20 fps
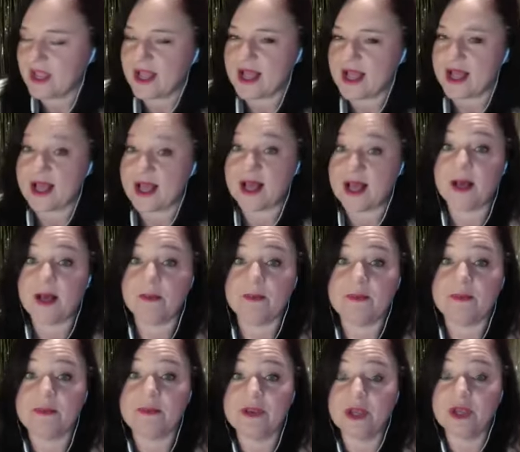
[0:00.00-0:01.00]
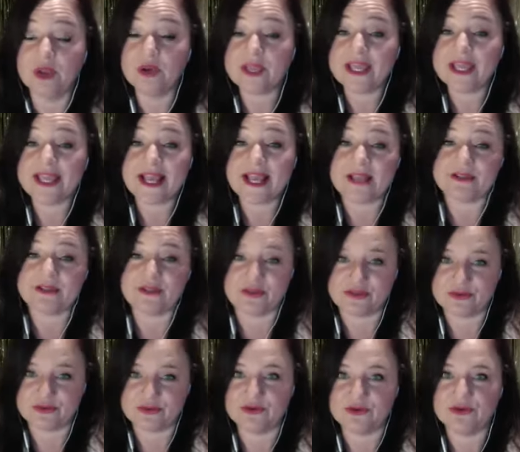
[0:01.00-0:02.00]
looking at the
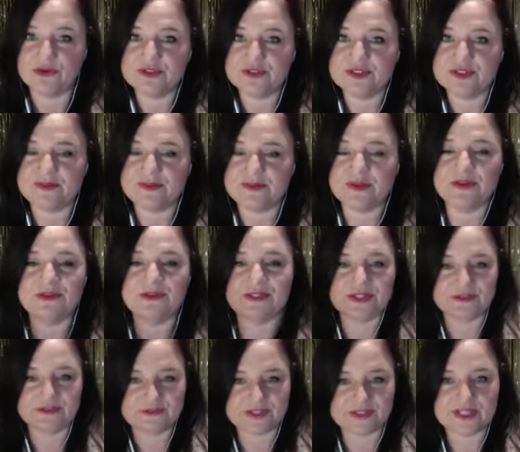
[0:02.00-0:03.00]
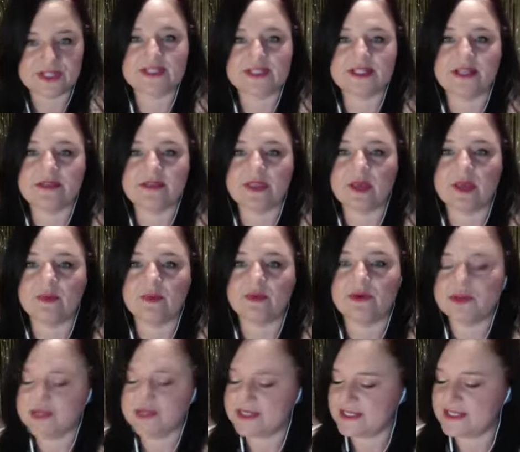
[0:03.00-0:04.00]
thought, because you've just done that
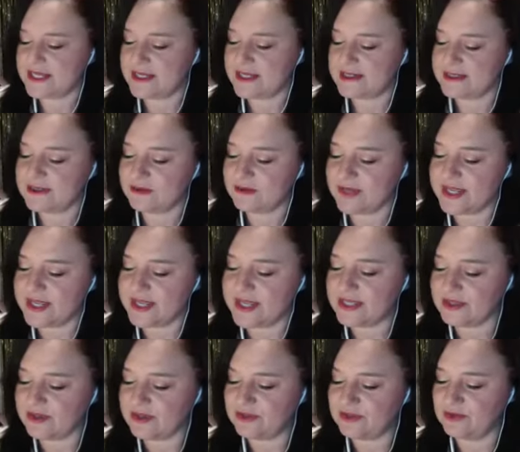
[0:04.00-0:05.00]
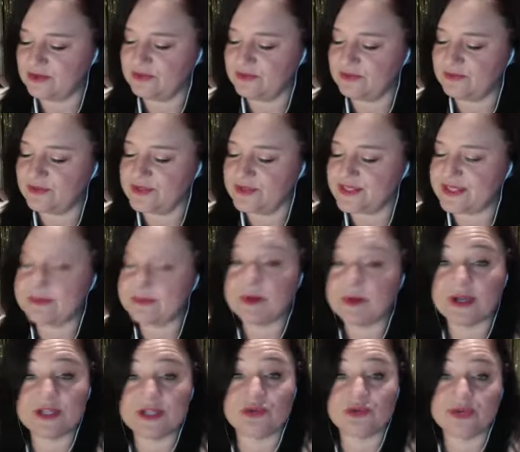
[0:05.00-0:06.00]
process, looking at the thought of losing
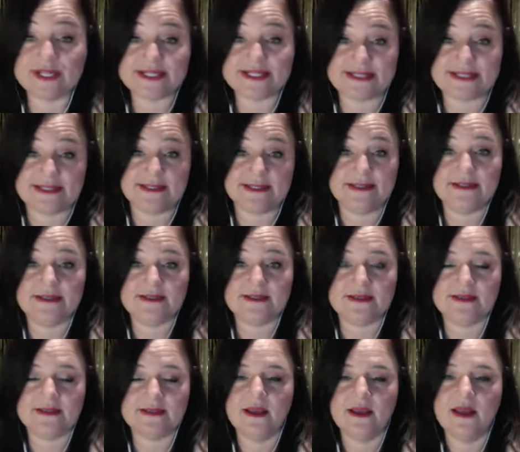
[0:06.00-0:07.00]
my choices,